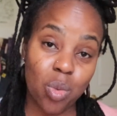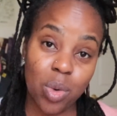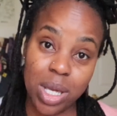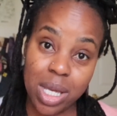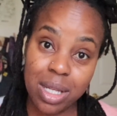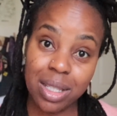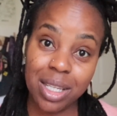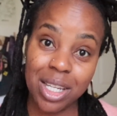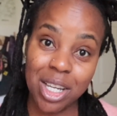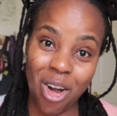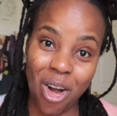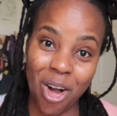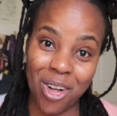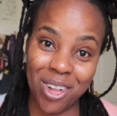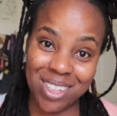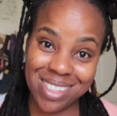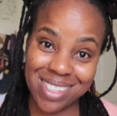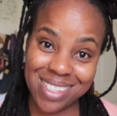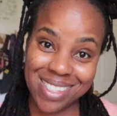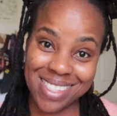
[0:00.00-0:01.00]
weekly
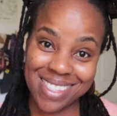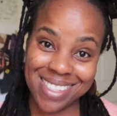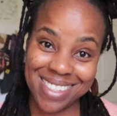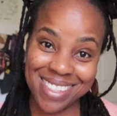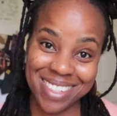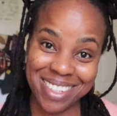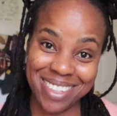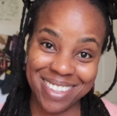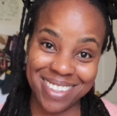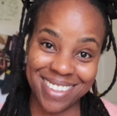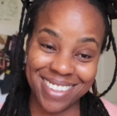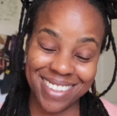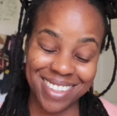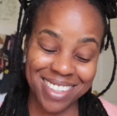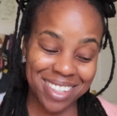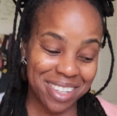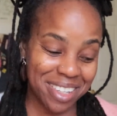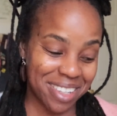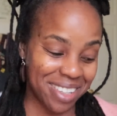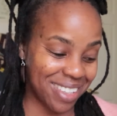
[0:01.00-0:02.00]
calls
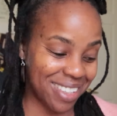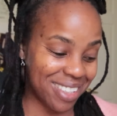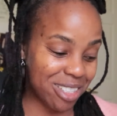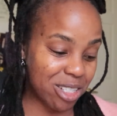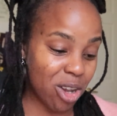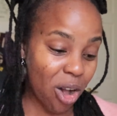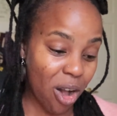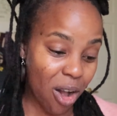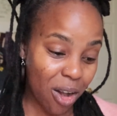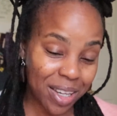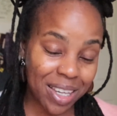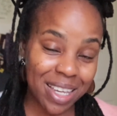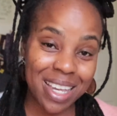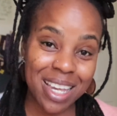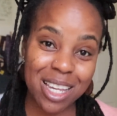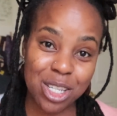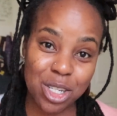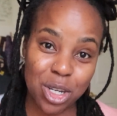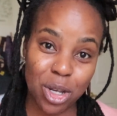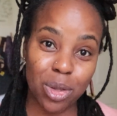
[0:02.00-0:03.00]
talking
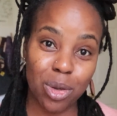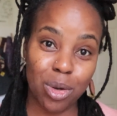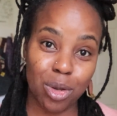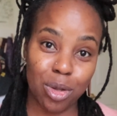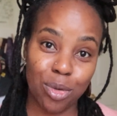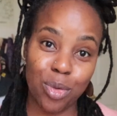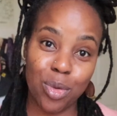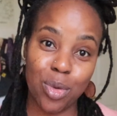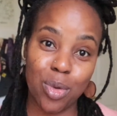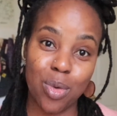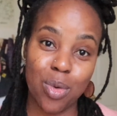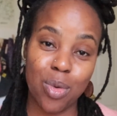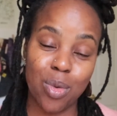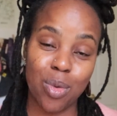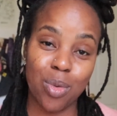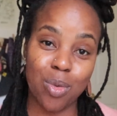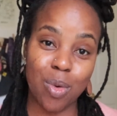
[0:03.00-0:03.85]
each other through